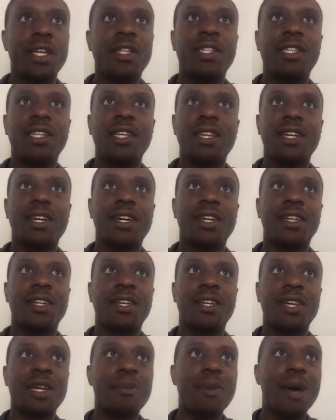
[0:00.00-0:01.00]
did a
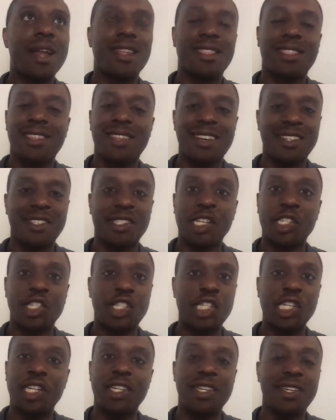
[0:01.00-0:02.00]
good amount of things that
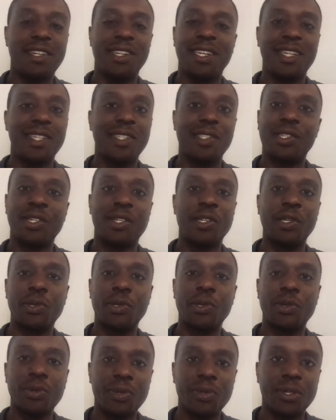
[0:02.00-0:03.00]
she didn't need to
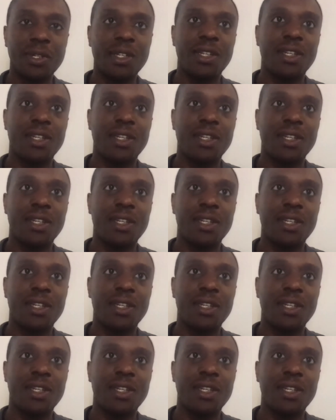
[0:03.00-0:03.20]
do,